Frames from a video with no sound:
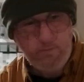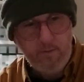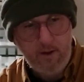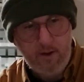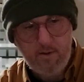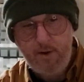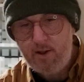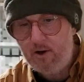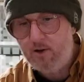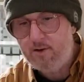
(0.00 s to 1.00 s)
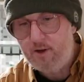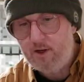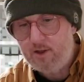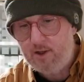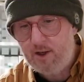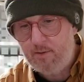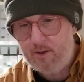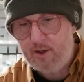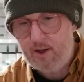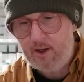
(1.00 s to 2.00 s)
I spent a lot of time
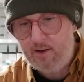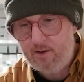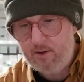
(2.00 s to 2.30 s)
today,